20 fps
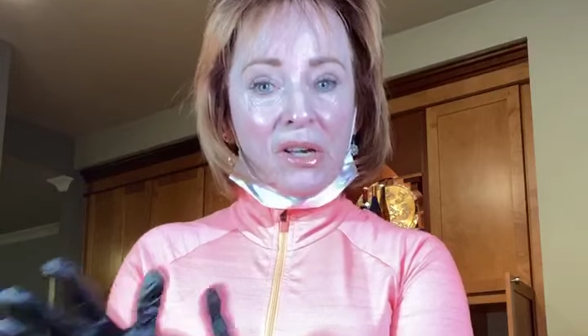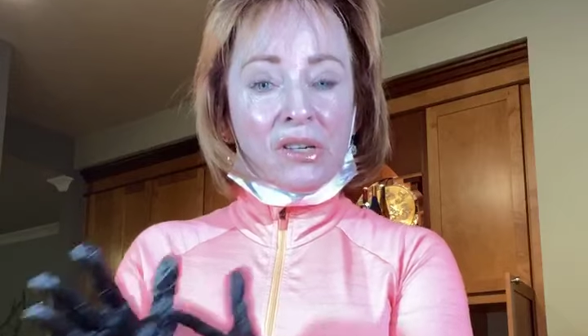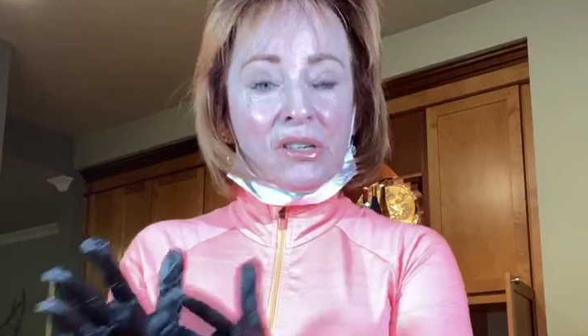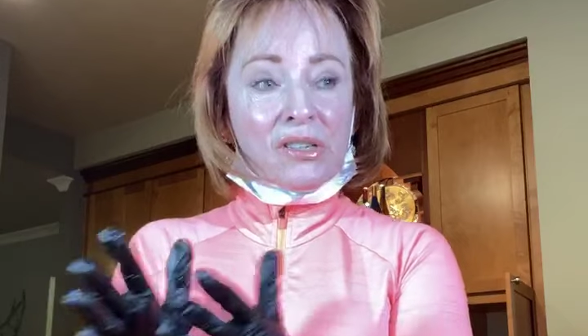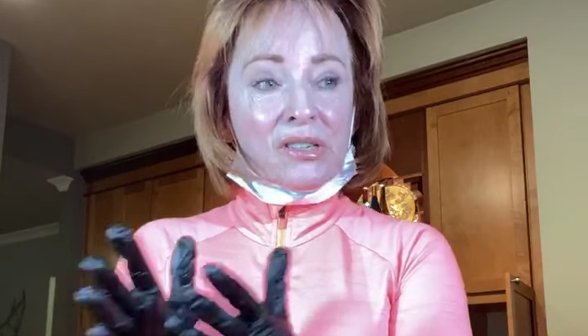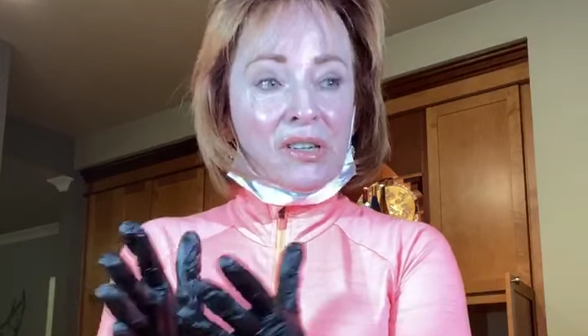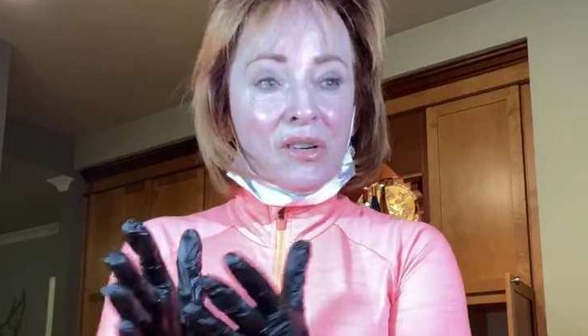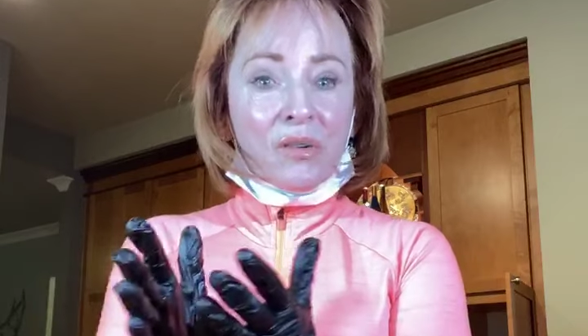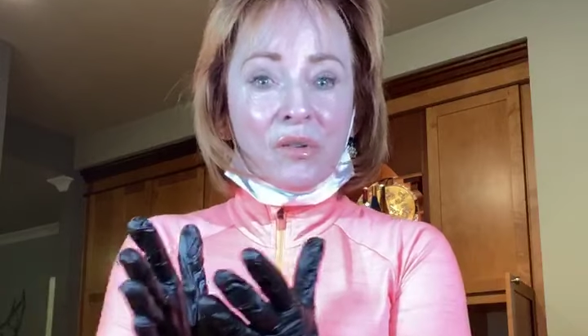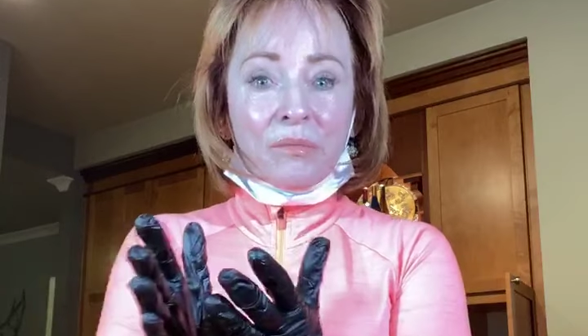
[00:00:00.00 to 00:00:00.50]

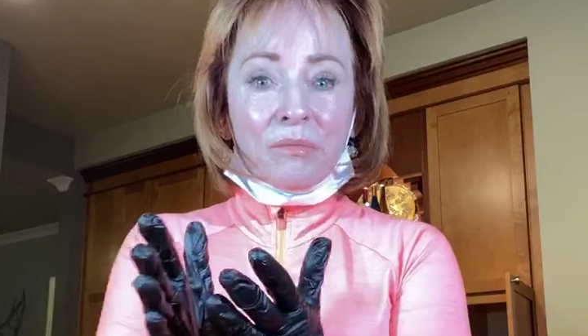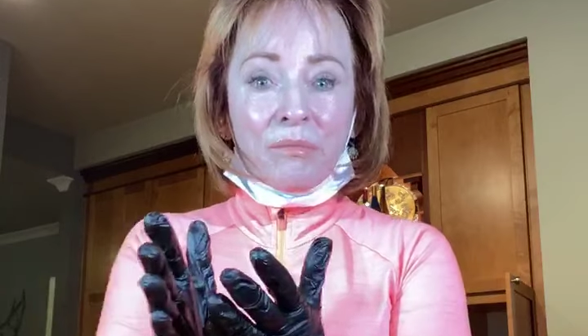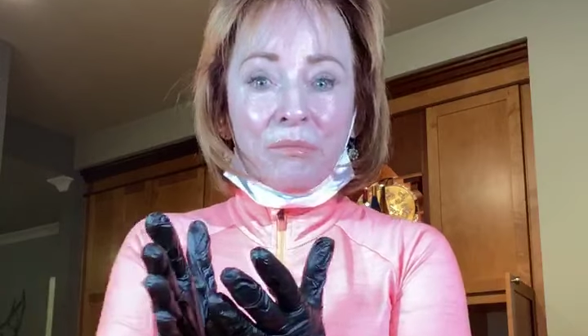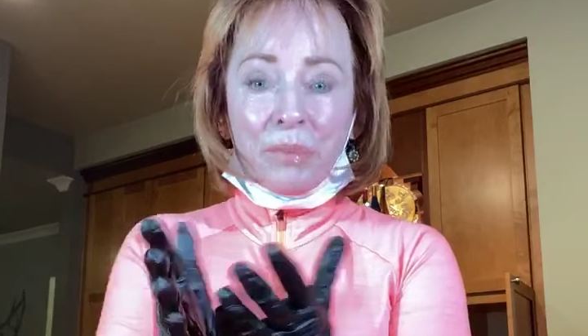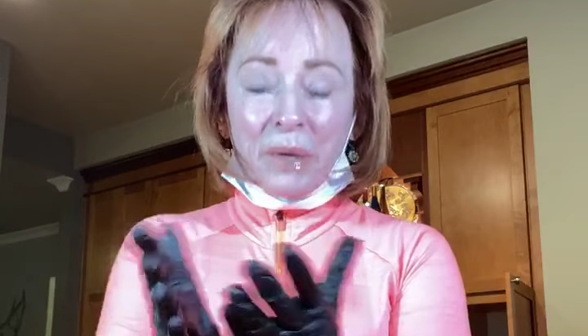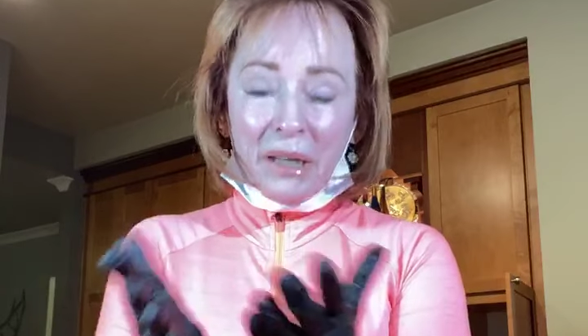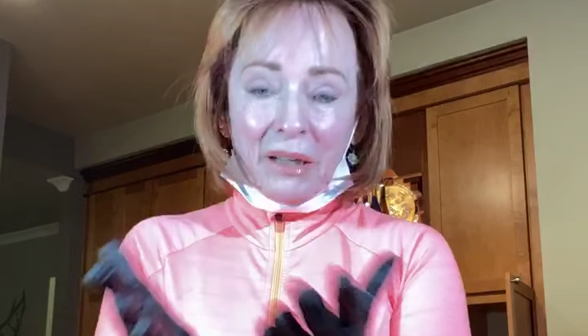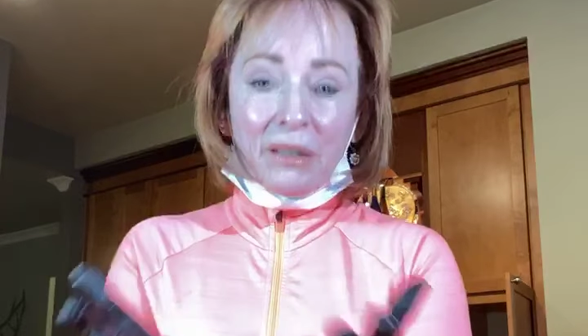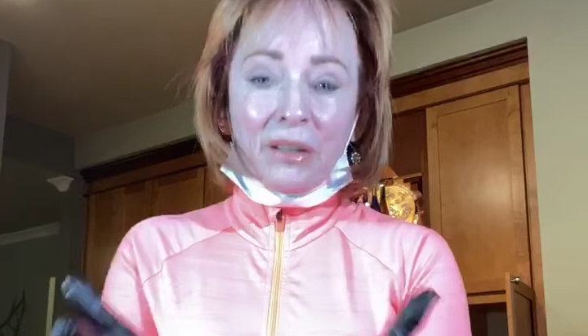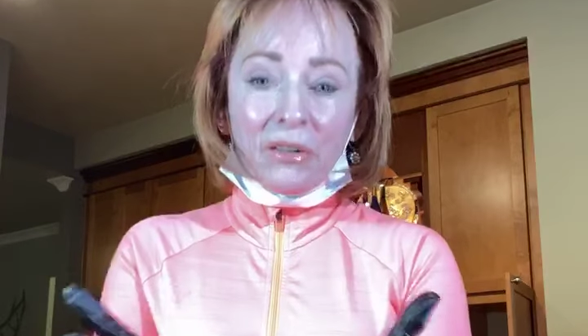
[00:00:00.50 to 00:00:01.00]
So
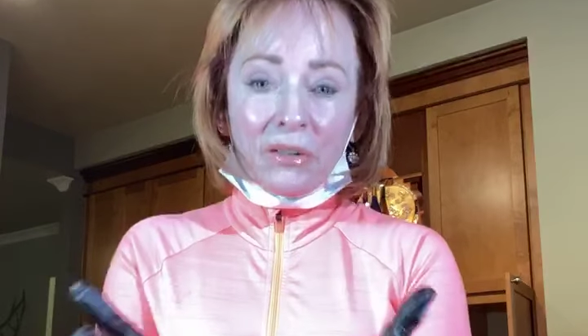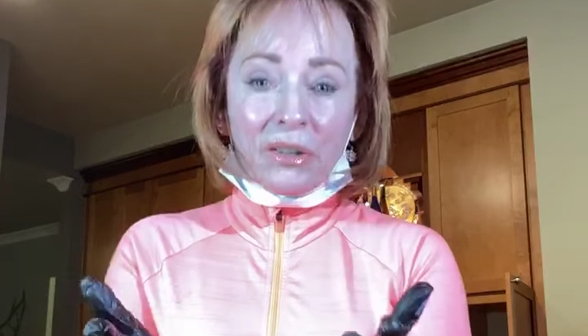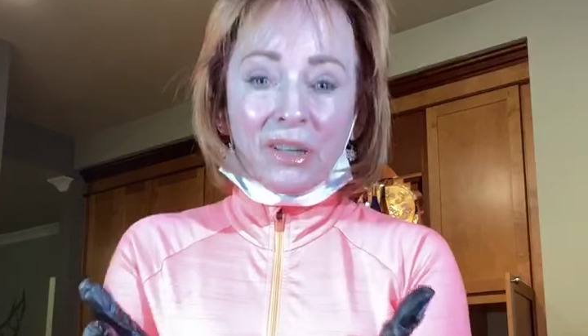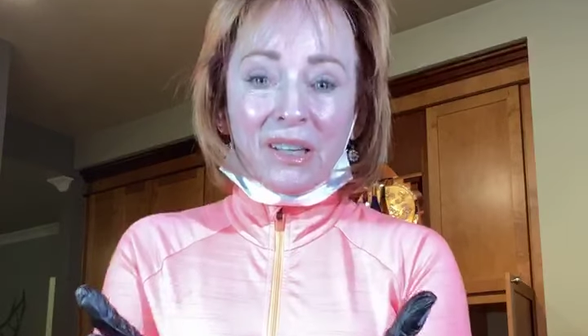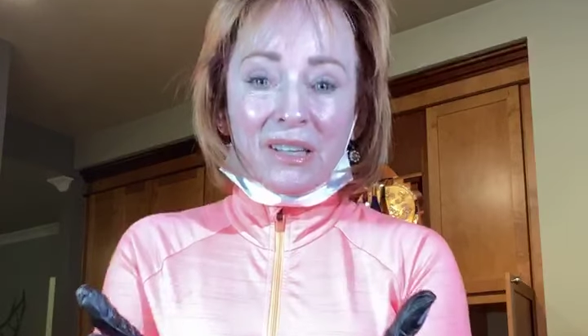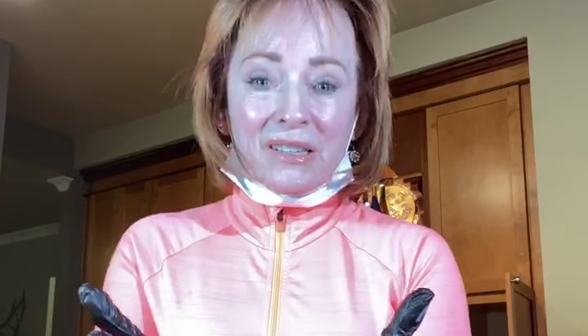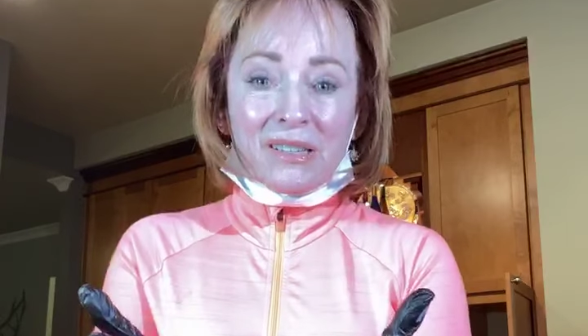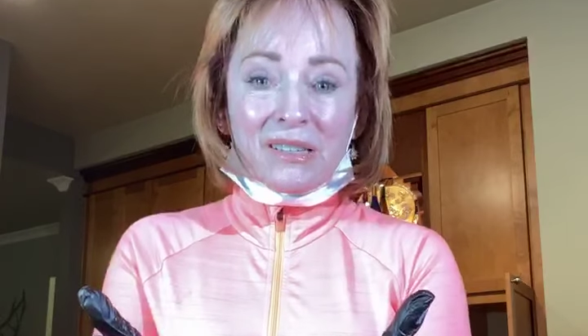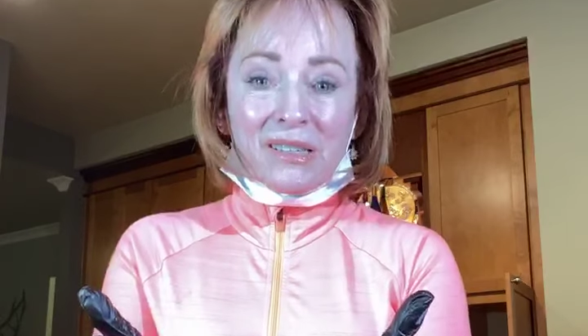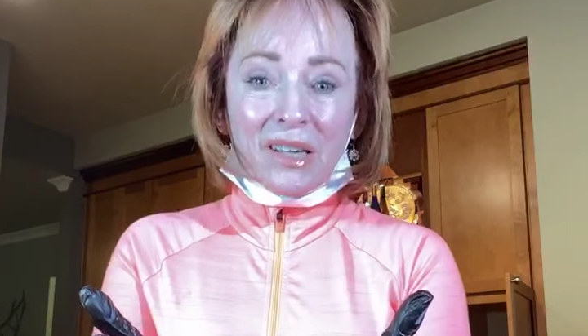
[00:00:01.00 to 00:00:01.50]
be a little
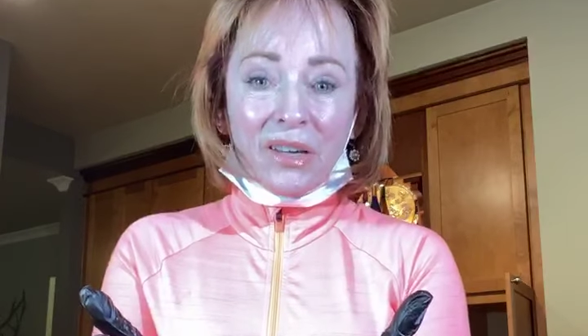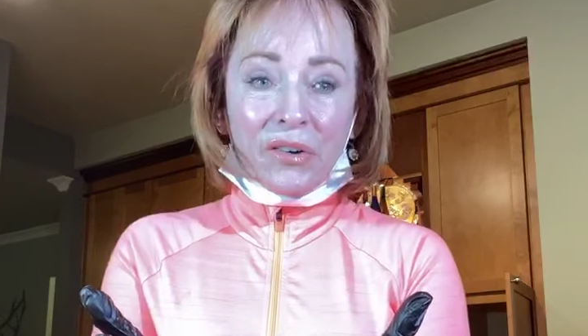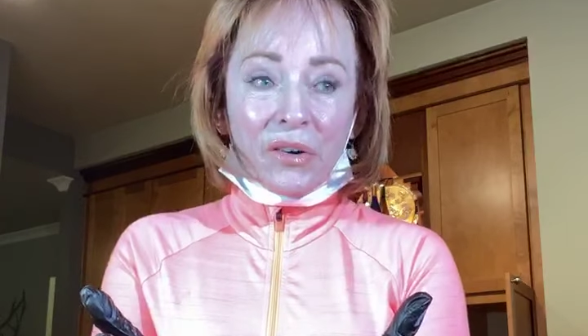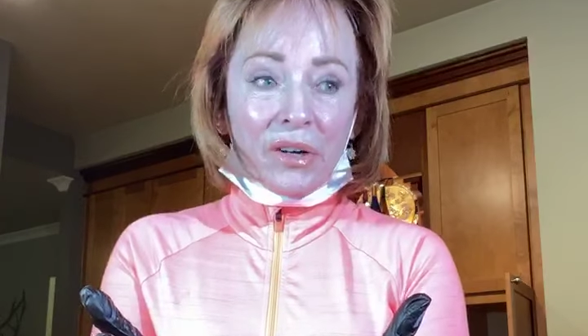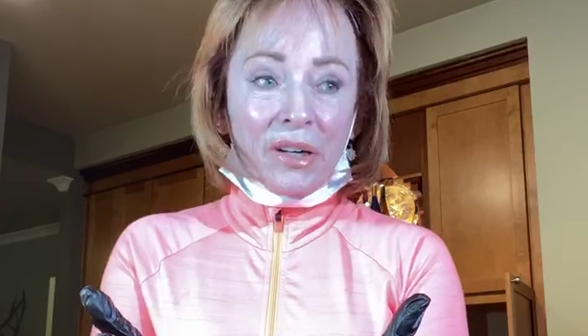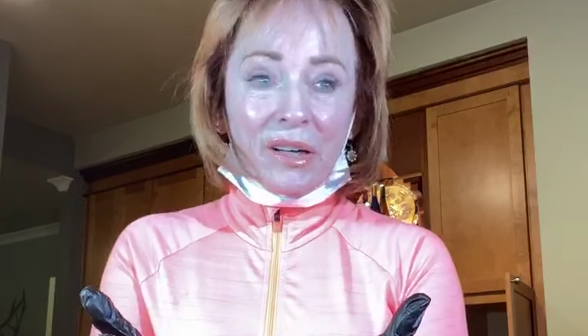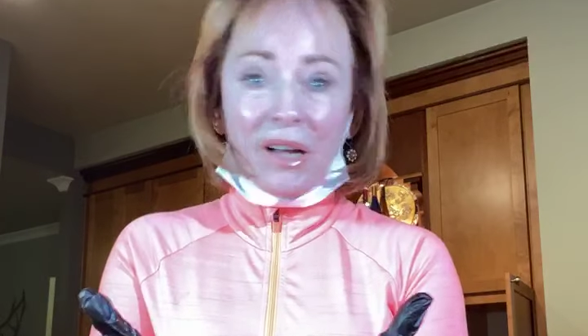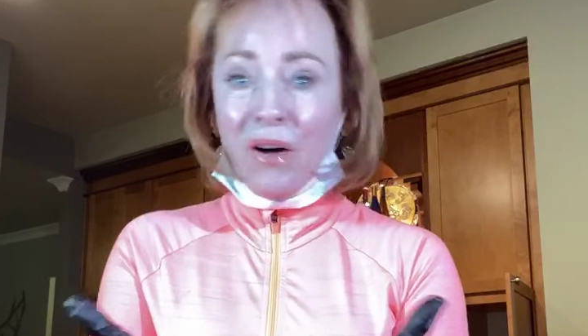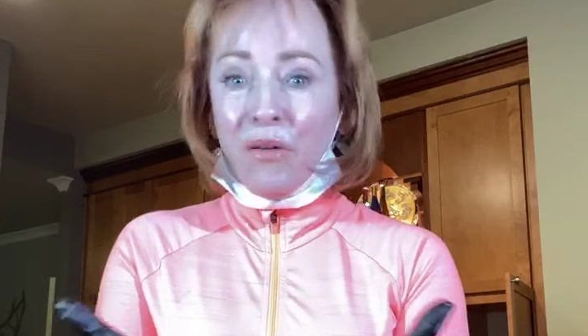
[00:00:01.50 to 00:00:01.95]
considerate